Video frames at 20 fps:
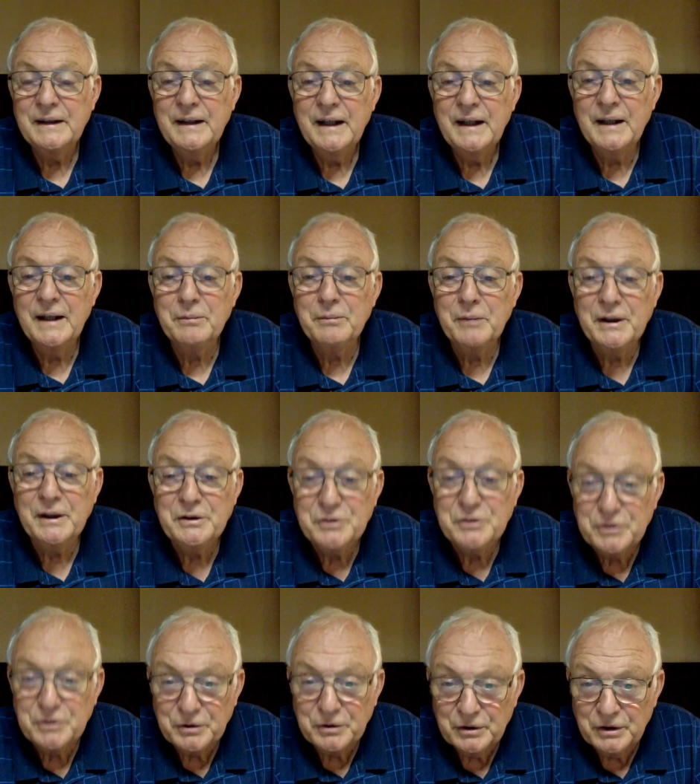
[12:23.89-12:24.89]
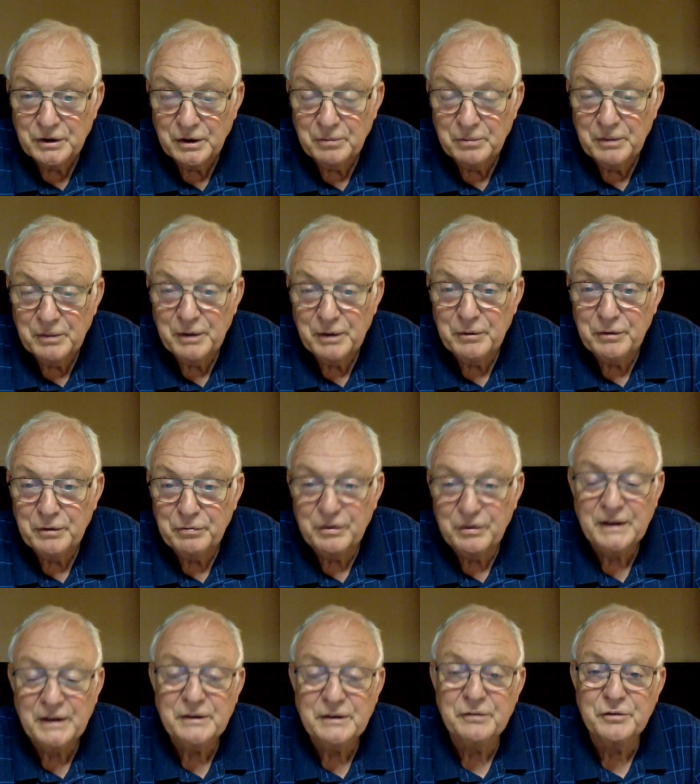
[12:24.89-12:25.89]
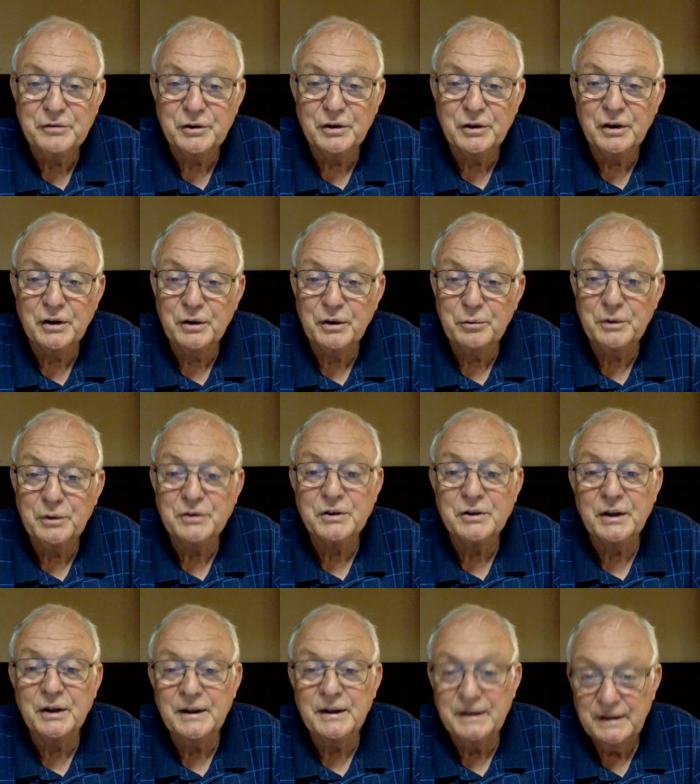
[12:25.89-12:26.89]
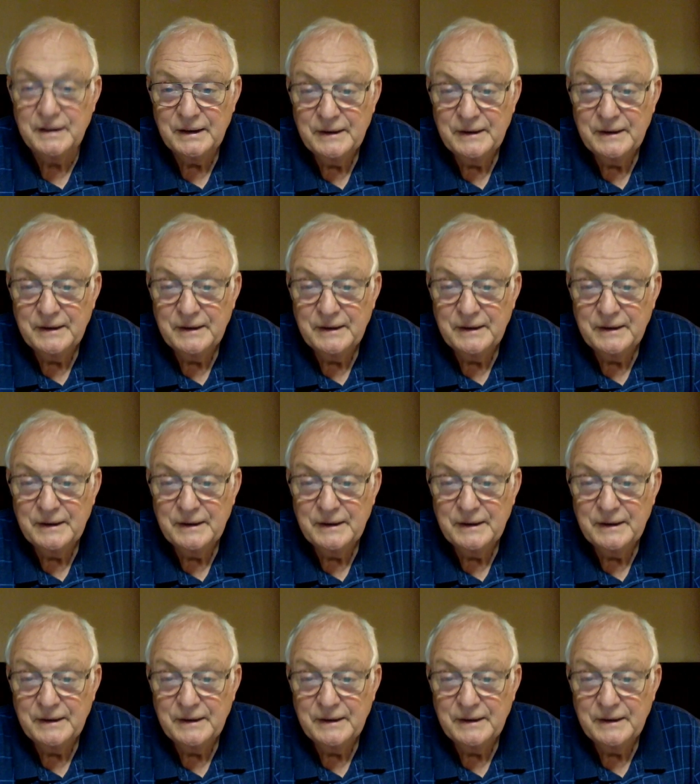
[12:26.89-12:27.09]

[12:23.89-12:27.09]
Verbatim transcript: and my journal, my reflective journal, in which I